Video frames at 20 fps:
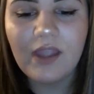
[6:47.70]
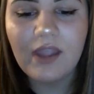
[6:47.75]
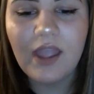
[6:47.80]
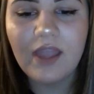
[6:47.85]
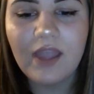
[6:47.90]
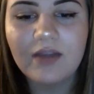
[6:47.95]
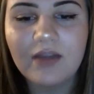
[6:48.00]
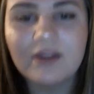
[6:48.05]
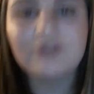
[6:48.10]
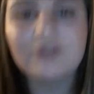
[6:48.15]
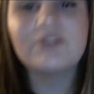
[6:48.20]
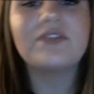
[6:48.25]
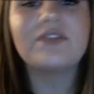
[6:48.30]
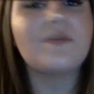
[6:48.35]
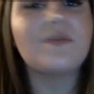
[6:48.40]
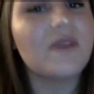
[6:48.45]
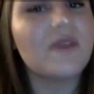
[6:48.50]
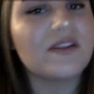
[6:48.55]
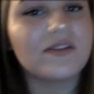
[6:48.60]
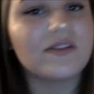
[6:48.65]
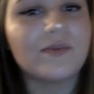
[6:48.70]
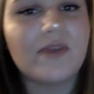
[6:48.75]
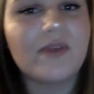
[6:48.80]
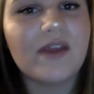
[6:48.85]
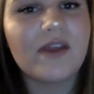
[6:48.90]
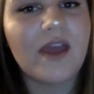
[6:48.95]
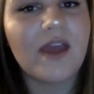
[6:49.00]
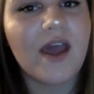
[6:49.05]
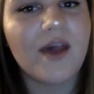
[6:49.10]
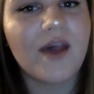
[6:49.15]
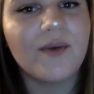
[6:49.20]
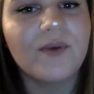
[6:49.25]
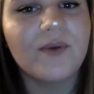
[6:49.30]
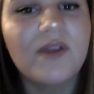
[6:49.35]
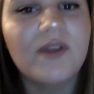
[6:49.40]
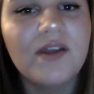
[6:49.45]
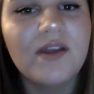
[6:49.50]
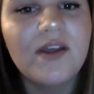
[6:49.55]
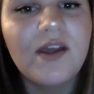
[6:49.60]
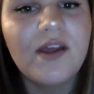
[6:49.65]
and it just amazes me how
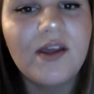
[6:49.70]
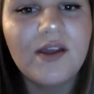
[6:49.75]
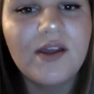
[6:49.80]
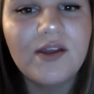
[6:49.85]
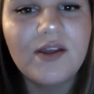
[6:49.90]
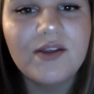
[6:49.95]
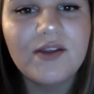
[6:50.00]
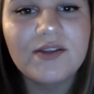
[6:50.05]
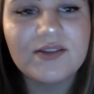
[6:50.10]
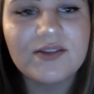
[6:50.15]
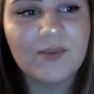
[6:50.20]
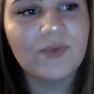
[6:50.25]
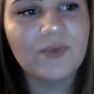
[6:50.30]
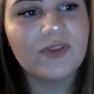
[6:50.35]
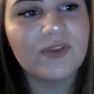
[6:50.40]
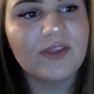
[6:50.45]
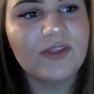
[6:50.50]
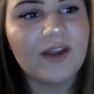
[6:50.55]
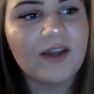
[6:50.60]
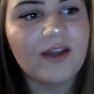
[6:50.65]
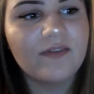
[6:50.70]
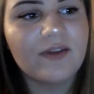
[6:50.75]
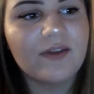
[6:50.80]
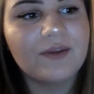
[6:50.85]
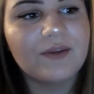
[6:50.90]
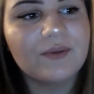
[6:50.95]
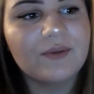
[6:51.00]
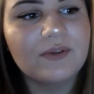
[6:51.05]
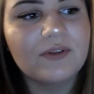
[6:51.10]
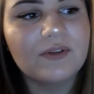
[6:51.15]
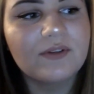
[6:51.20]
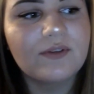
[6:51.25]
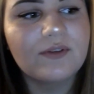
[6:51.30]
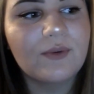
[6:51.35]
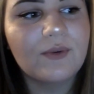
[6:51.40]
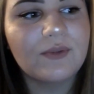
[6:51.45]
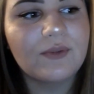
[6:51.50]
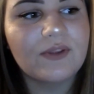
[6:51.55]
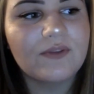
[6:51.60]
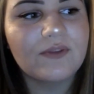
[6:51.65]
someone that I found
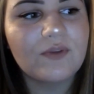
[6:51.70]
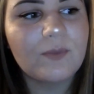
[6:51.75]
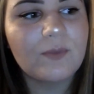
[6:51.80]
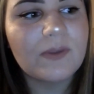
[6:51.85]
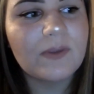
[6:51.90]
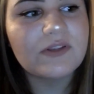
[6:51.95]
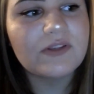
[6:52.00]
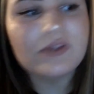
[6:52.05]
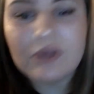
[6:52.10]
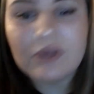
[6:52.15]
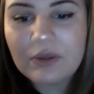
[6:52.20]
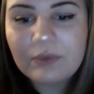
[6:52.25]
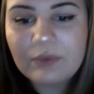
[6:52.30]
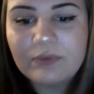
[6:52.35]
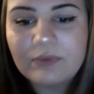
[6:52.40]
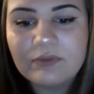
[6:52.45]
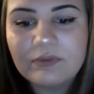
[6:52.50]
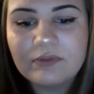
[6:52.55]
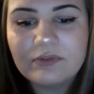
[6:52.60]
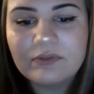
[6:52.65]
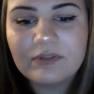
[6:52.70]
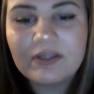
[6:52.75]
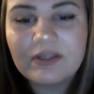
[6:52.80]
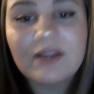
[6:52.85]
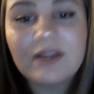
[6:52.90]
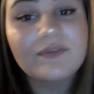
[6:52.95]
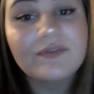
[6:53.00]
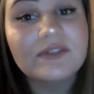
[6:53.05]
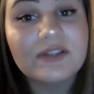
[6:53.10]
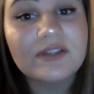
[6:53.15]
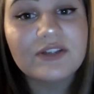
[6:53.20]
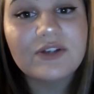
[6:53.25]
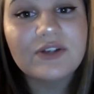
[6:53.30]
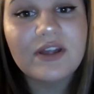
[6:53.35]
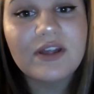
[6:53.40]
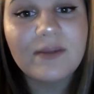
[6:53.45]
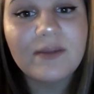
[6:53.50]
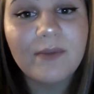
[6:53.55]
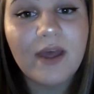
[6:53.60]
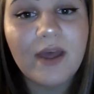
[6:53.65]
only a few months ago can have such an
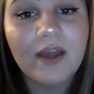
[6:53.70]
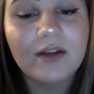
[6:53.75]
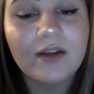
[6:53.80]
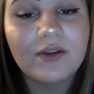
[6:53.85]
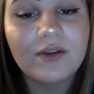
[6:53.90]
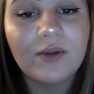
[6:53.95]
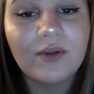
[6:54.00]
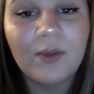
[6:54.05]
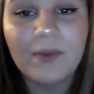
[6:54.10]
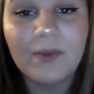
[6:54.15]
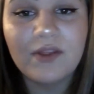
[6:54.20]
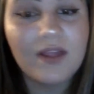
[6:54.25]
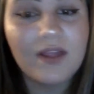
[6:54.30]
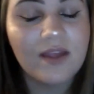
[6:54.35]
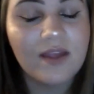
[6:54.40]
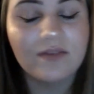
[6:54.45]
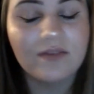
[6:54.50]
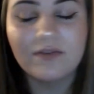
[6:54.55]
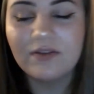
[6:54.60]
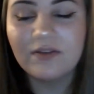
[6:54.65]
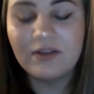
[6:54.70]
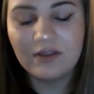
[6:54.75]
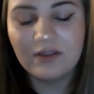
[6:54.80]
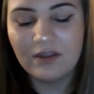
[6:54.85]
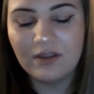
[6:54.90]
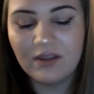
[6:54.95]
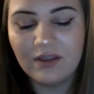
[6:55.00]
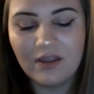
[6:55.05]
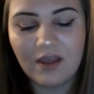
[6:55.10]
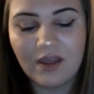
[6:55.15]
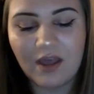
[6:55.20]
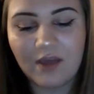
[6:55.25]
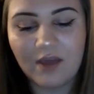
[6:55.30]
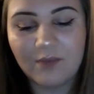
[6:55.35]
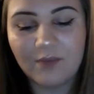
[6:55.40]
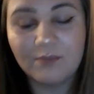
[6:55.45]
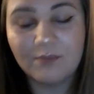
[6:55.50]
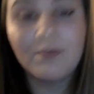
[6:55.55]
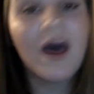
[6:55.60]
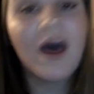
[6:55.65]
impact on my life,
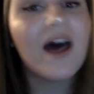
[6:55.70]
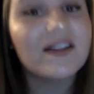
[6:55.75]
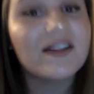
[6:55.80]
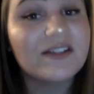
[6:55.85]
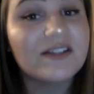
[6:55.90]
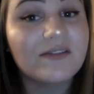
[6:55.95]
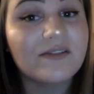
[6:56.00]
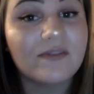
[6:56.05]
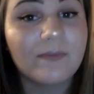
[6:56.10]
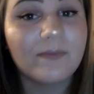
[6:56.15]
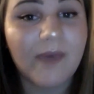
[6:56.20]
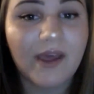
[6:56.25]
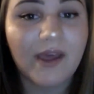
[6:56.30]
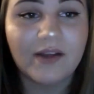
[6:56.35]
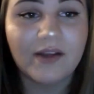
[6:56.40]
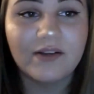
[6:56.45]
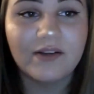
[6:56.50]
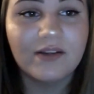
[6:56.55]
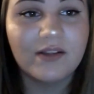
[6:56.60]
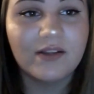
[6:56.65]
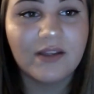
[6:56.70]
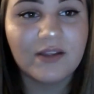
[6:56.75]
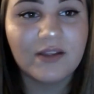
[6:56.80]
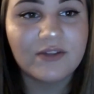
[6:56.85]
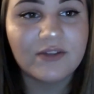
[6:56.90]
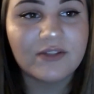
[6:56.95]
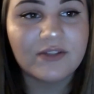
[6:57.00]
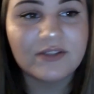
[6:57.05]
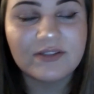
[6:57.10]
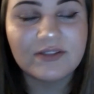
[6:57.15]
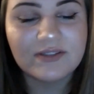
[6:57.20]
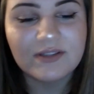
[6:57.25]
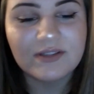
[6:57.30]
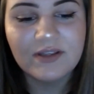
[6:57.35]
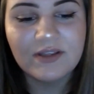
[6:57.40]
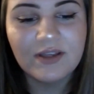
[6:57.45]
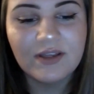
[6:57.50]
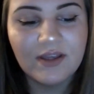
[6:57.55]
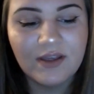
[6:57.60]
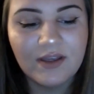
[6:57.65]
um, positive impact. It's just,
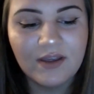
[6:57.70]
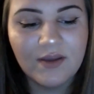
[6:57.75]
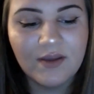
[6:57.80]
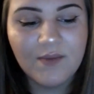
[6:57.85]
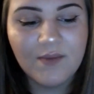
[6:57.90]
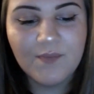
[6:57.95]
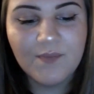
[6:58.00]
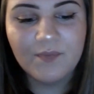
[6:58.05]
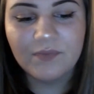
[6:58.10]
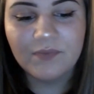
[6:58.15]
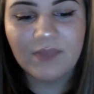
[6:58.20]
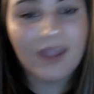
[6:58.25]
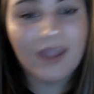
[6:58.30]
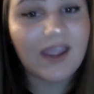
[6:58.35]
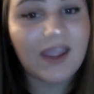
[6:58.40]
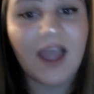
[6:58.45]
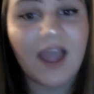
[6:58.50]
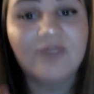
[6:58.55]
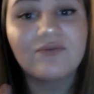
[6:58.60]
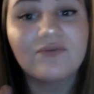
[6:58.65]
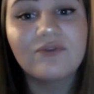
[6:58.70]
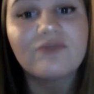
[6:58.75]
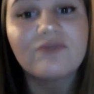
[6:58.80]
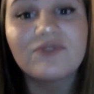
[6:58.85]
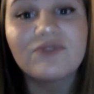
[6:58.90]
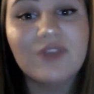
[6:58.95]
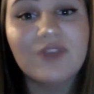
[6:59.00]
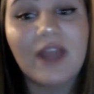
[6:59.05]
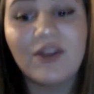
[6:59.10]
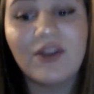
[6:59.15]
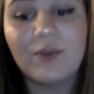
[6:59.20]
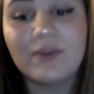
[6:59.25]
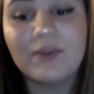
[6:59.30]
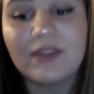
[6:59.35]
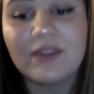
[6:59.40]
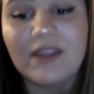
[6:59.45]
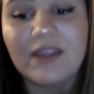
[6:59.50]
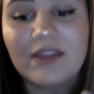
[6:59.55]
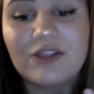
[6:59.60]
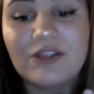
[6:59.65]
I, I
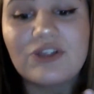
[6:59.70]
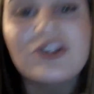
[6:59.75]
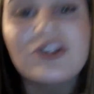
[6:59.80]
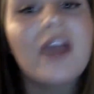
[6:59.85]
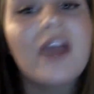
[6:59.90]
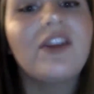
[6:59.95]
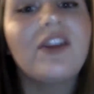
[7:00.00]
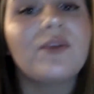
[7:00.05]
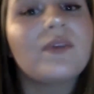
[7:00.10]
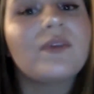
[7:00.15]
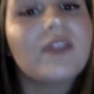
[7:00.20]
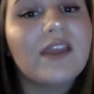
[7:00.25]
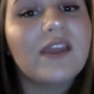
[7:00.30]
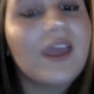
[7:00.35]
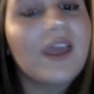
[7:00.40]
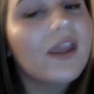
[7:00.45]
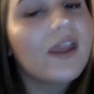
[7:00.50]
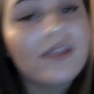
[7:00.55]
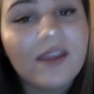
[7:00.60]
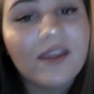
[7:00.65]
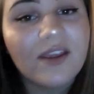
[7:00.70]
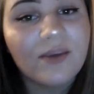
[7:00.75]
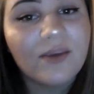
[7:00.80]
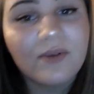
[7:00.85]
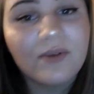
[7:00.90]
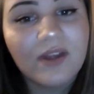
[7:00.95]
genuinely, genuinely can't thank you